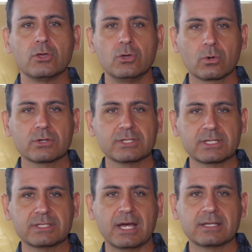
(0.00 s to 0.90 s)
your
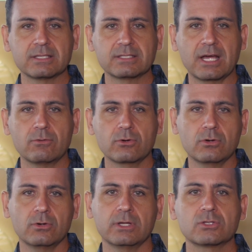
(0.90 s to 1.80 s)
success inside
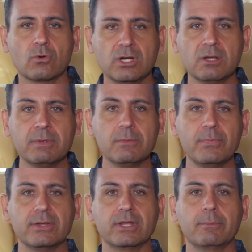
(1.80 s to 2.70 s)
recruiting is going to be
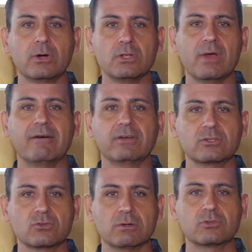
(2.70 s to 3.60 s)
dependent upon you having
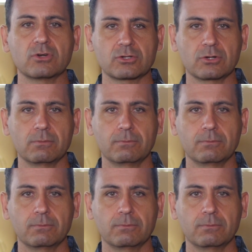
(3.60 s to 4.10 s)
extreme structure.